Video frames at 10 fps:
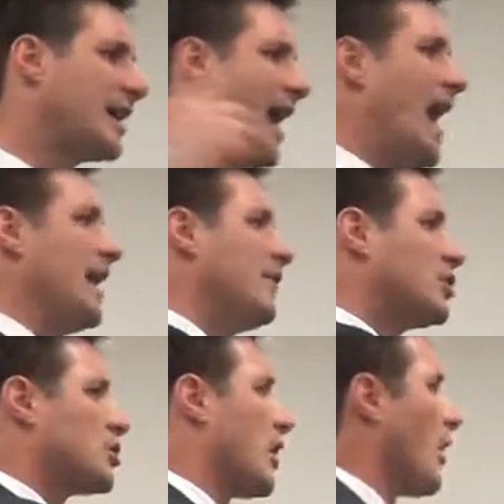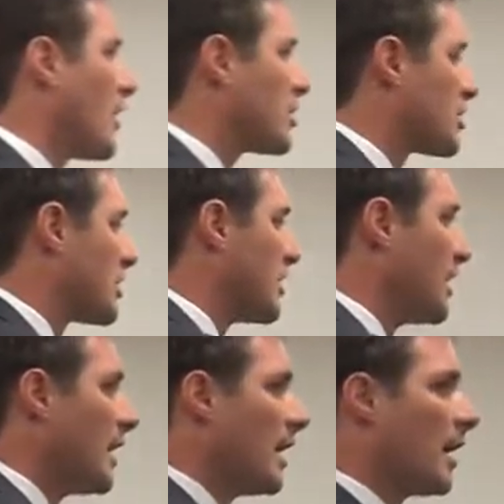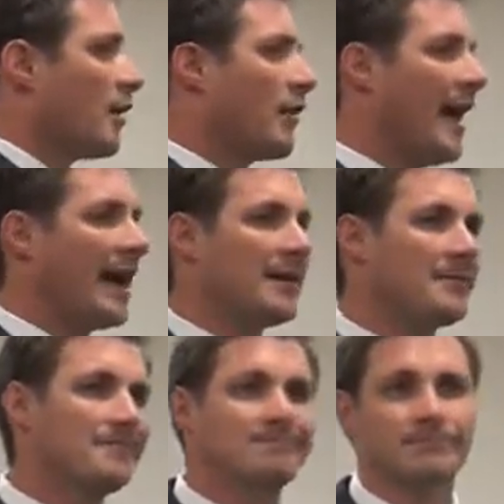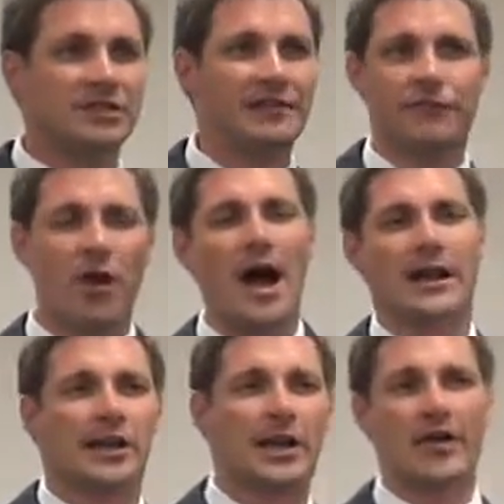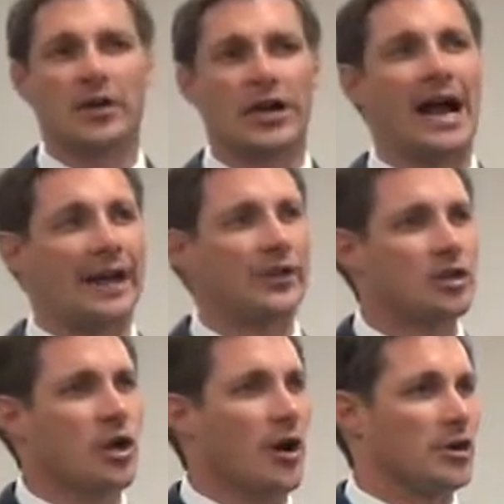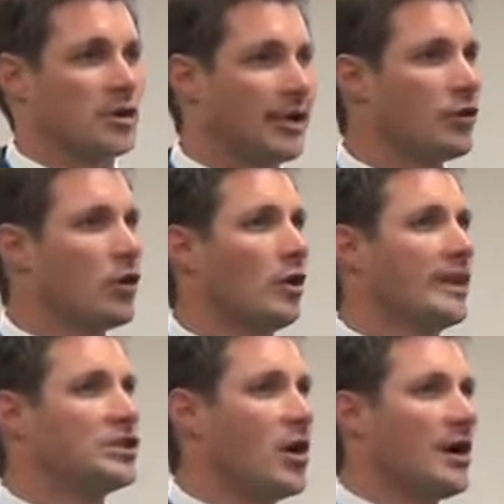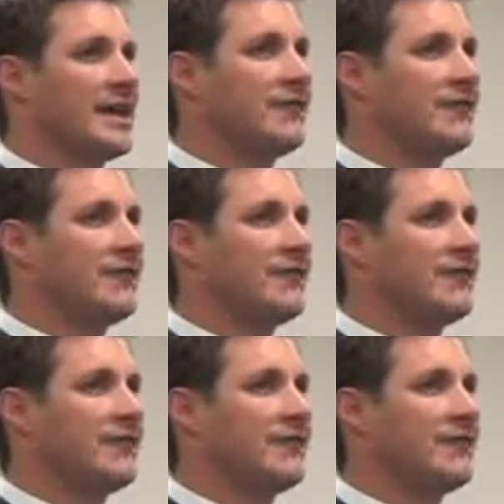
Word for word: a guy in the church that defrauded another guy in the church. Literally took